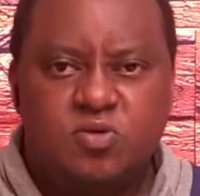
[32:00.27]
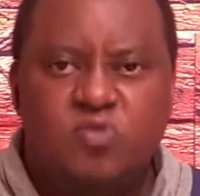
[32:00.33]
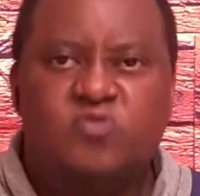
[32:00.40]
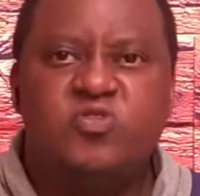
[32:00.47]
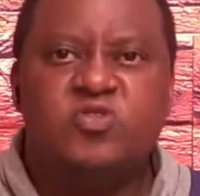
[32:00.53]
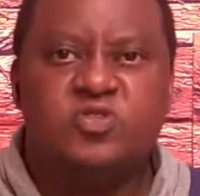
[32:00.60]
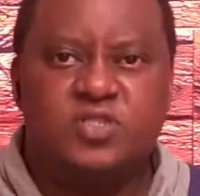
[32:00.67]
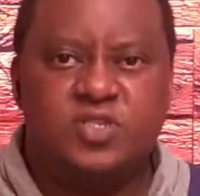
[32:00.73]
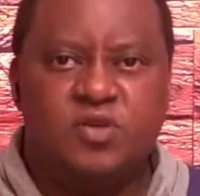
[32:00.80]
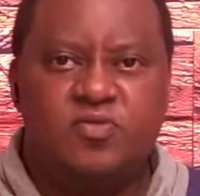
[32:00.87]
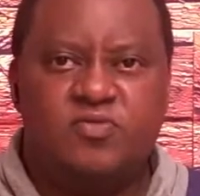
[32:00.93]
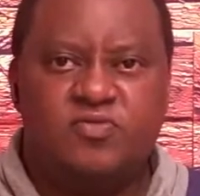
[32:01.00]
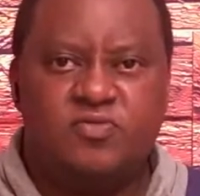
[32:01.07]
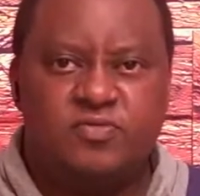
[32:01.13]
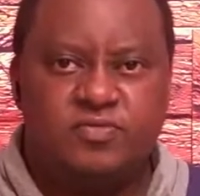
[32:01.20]
of
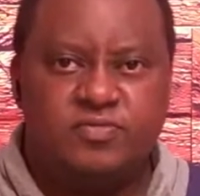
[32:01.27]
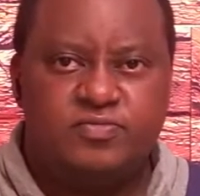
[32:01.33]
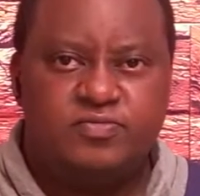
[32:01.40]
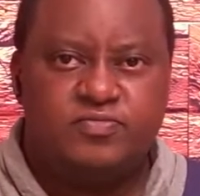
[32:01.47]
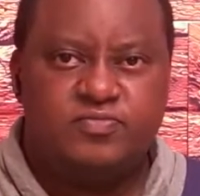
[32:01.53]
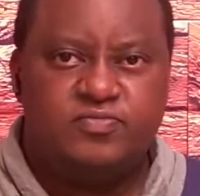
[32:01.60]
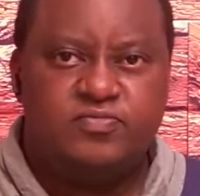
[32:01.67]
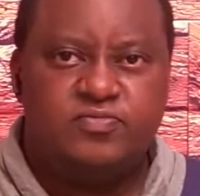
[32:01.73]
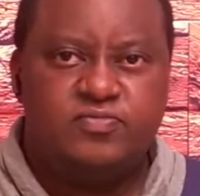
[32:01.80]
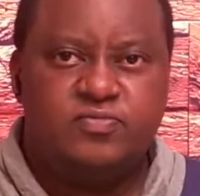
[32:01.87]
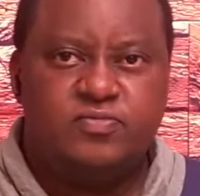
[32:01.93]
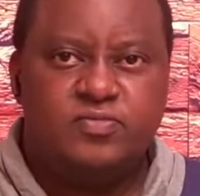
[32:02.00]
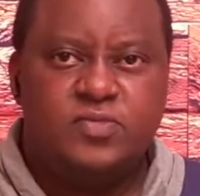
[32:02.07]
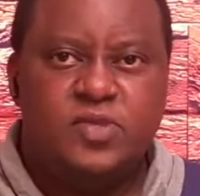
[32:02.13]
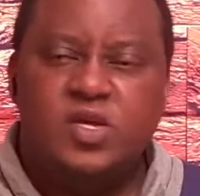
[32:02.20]
yourself.
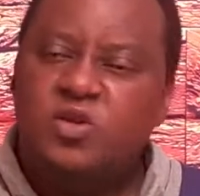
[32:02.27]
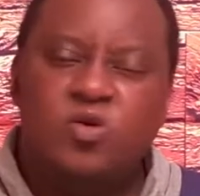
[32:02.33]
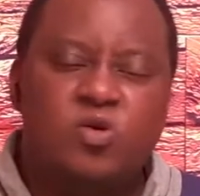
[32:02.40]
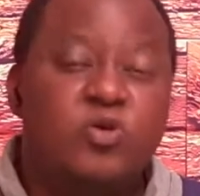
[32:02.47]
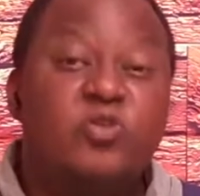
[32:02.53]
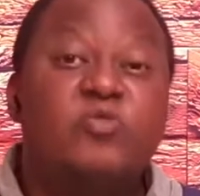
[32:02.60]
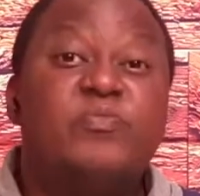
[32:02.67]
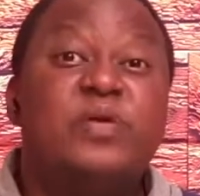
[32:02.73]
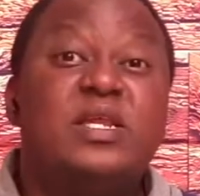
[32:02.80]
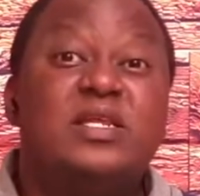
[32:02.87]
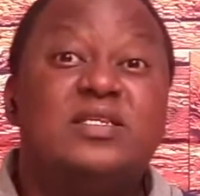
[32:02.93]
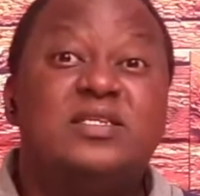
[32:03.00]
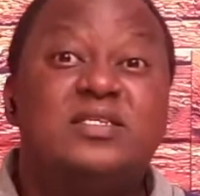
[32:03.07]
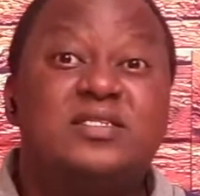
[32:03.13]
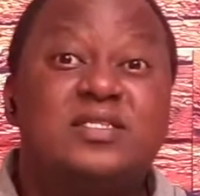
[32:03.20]
No,
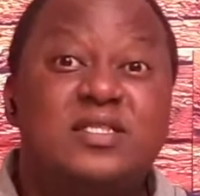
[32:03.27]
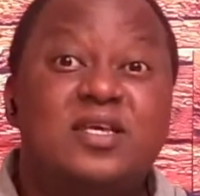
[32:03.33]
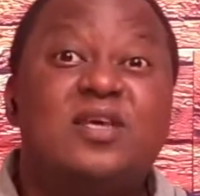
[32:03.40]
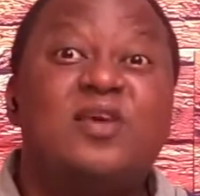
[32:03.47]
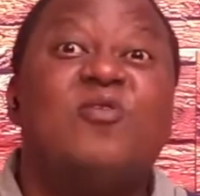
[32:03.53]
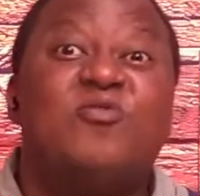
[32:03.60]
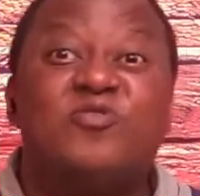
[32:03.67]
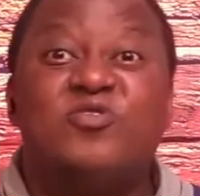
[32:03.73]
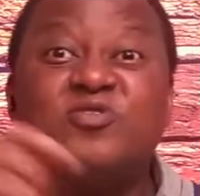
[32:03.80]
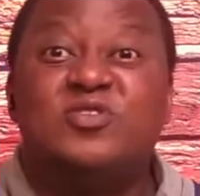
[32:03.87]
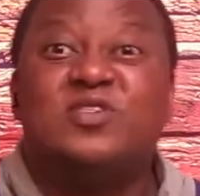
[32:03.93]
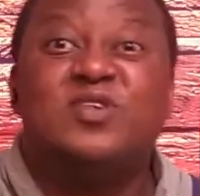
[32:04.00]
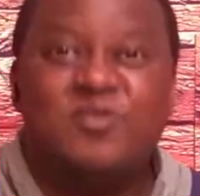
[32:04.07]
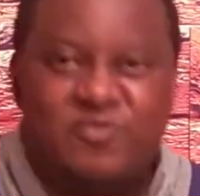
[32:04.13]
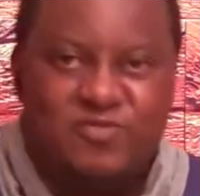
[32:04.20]
humility is thinking of
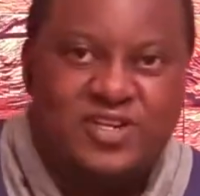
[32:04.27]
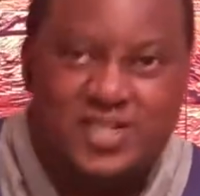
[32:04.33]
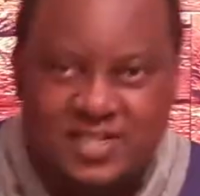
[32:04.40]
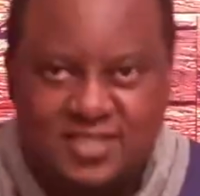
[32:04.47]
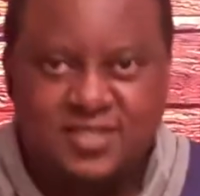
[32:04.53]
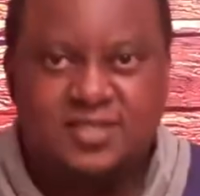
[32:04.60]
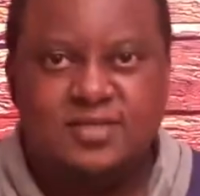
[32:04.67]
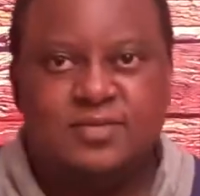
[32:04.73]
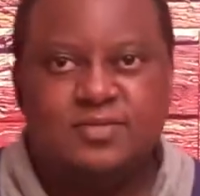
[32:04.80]
yourself less.